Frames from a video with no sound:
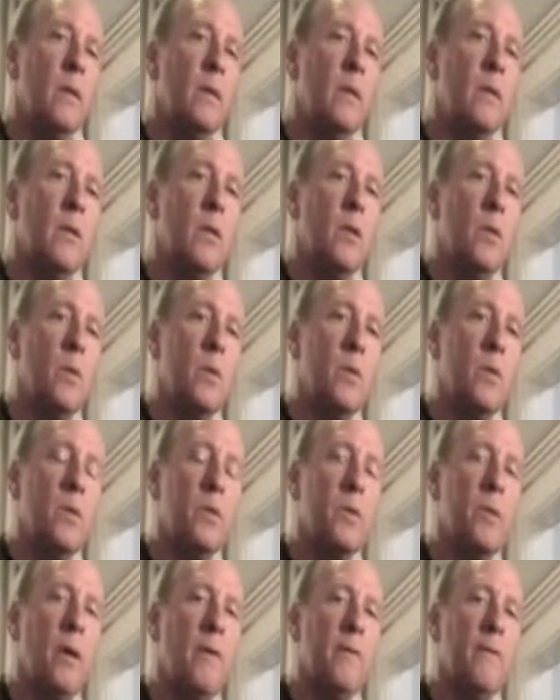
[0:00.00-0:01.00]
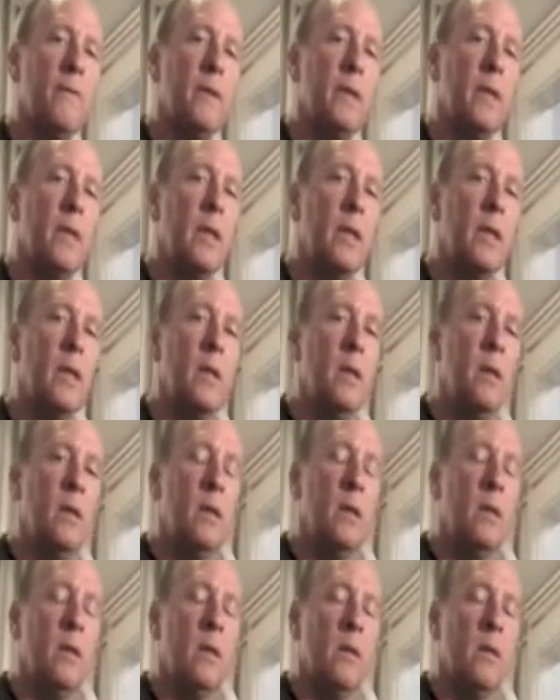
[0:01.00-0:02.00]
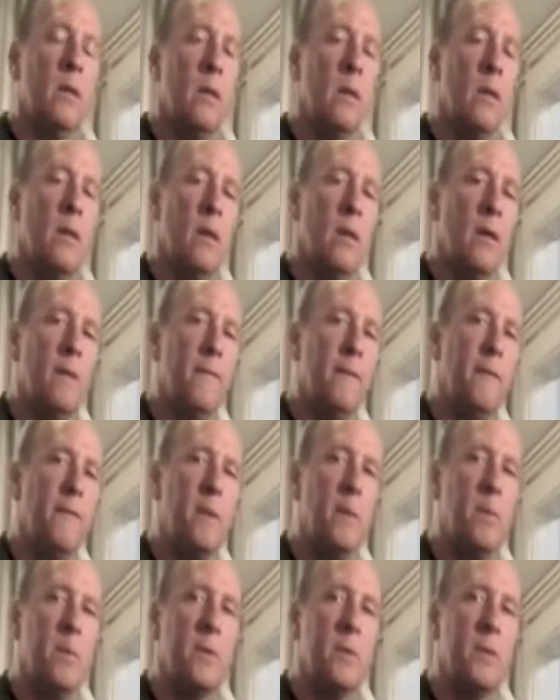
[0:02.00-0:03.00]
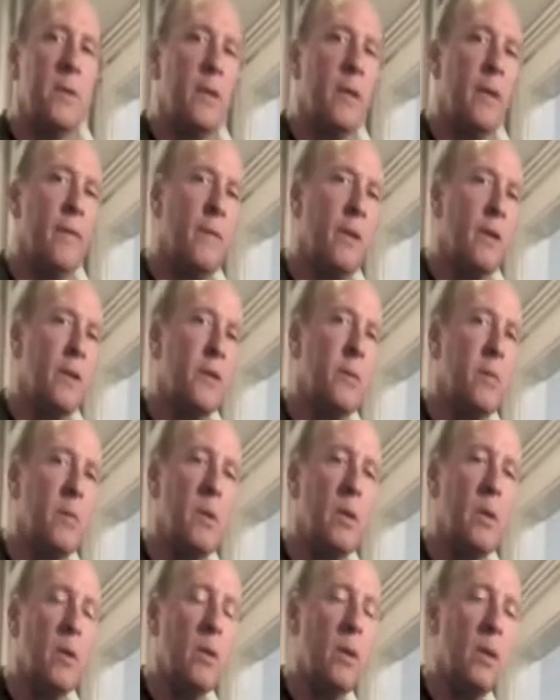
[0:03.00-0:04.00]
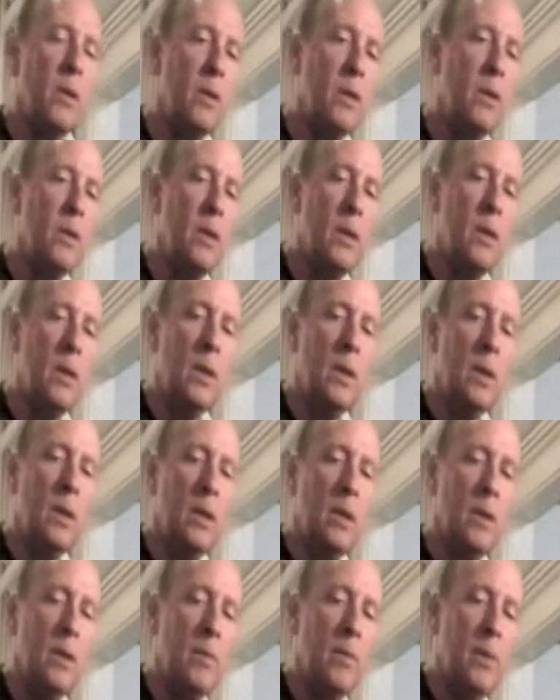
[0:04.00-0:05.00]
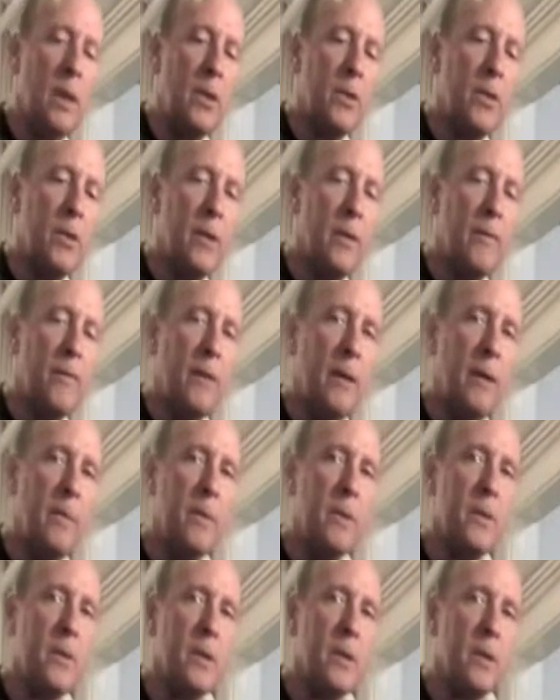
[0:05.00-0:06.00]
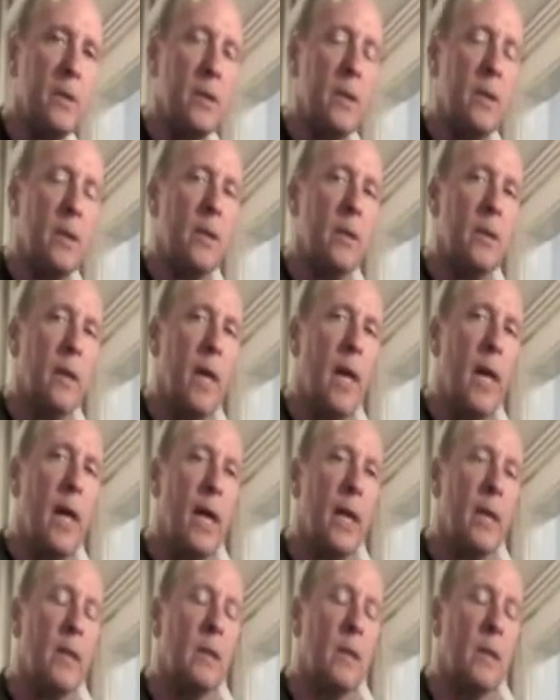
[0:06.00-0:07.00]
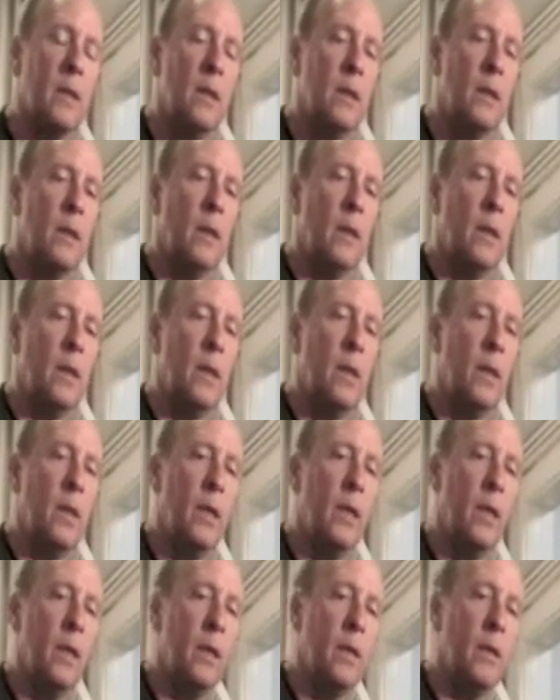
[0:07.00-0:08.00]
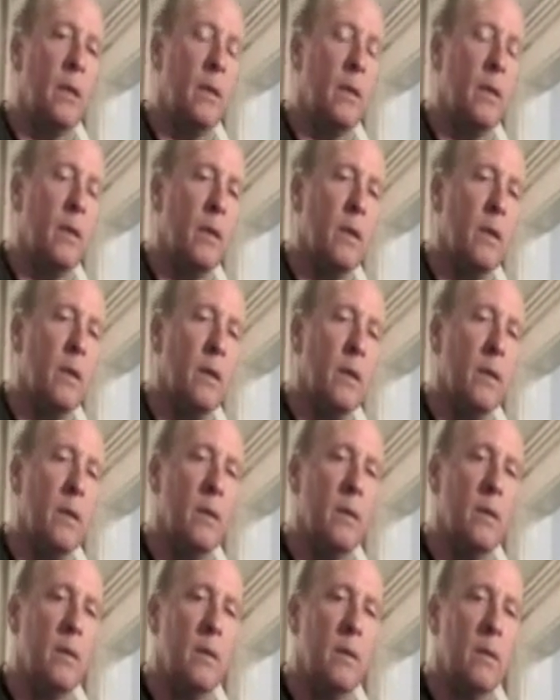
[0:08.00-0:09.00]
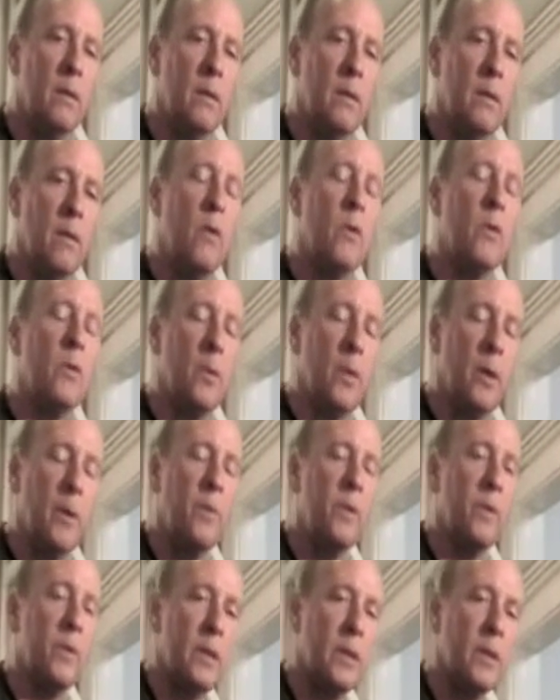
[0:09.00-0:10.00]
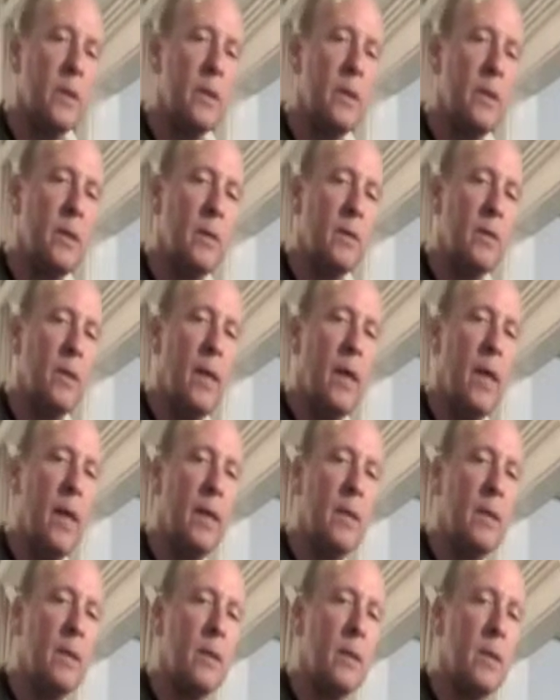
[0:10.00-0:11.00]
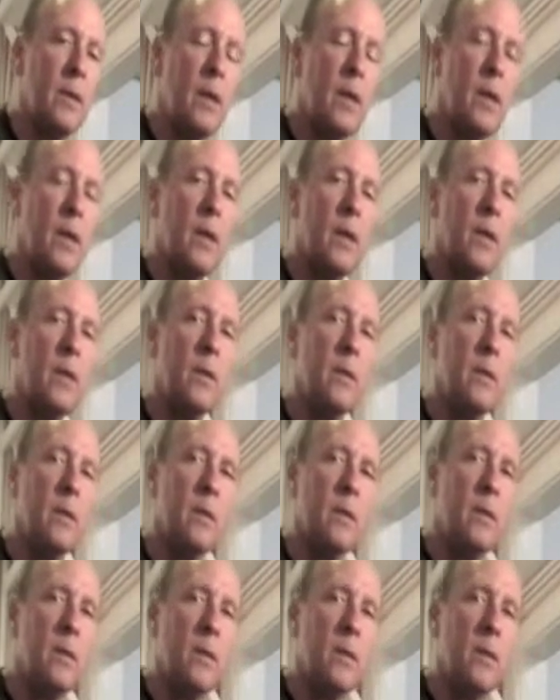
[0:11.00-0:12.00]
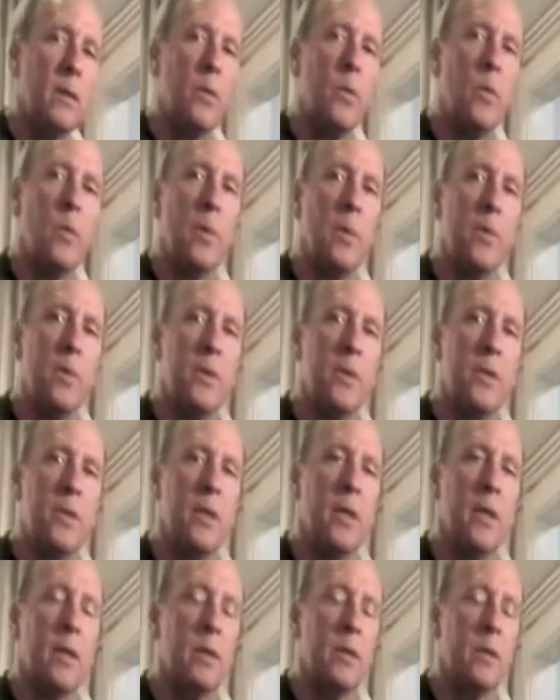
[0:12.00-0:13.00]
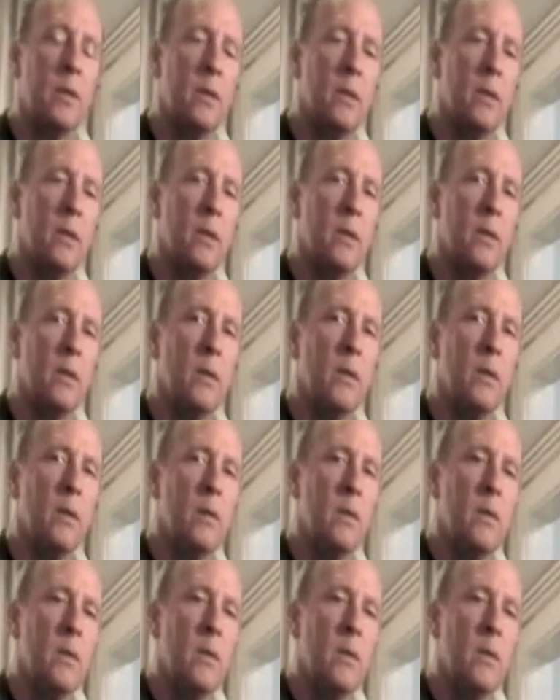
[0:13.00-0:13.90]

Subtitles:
So it was roughly 50% vegetable oil, about 25% stale gas, and or 20% stale gas and 20%